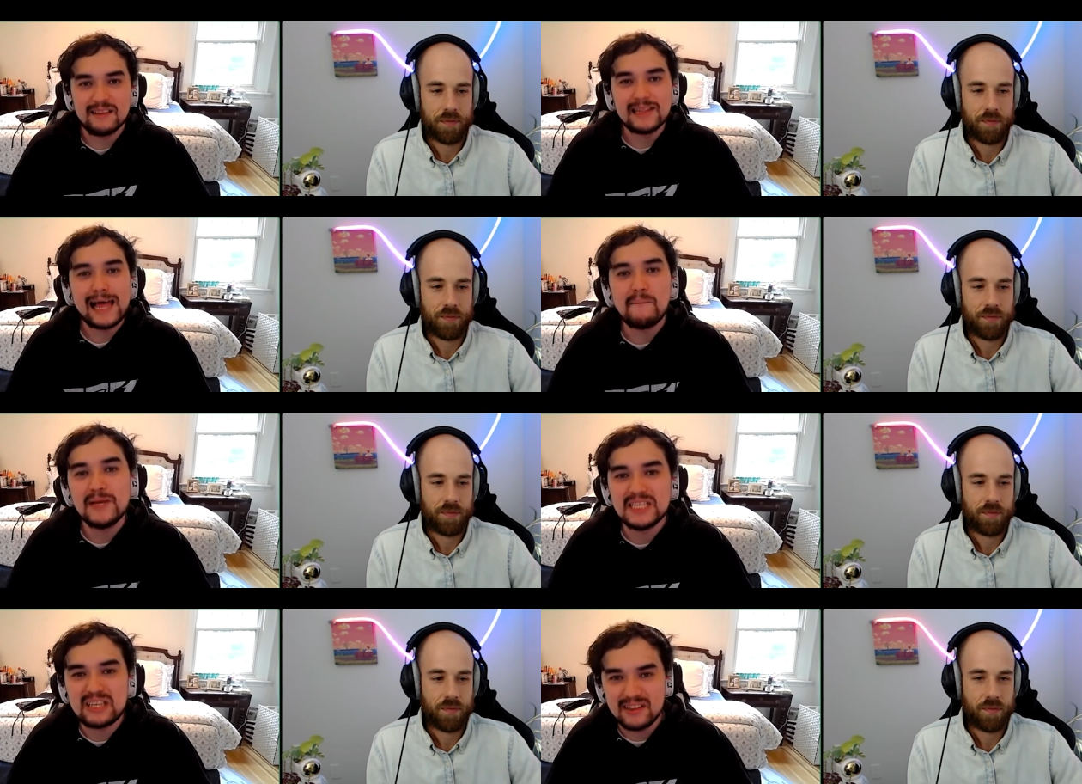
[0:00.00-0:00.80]

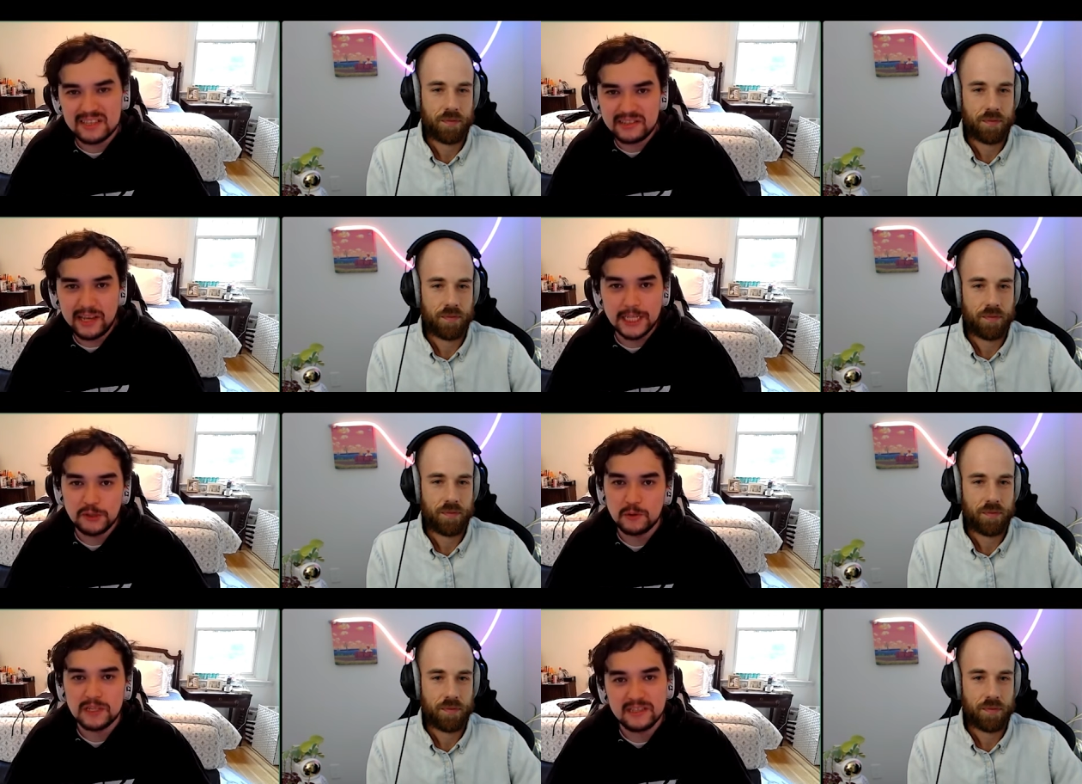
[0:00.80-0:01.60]
Speaker 1: lemons on the
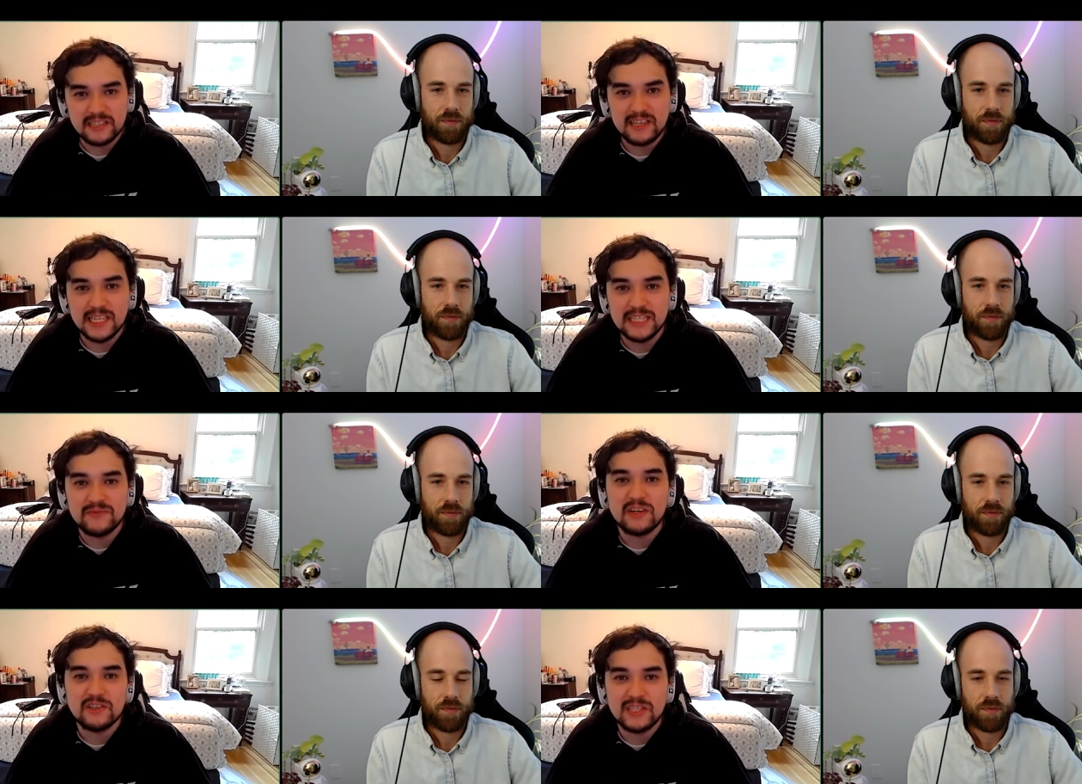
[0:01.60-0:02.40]
schedule in the sense of
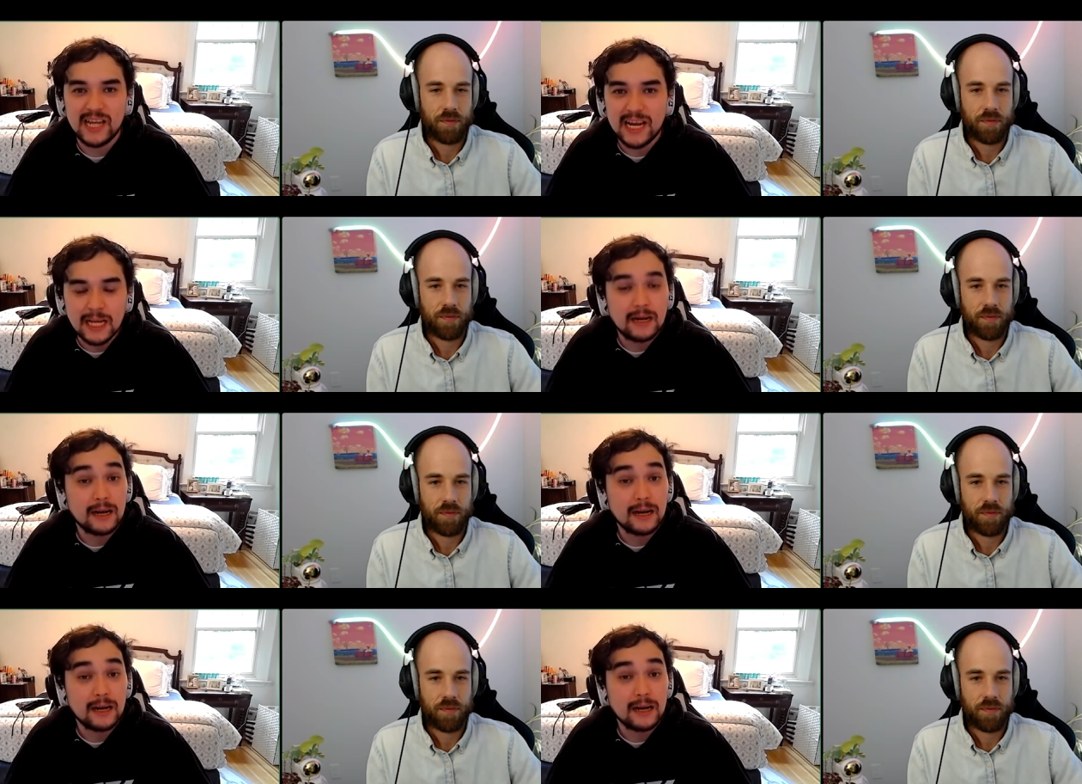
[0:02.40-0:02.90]
understanding,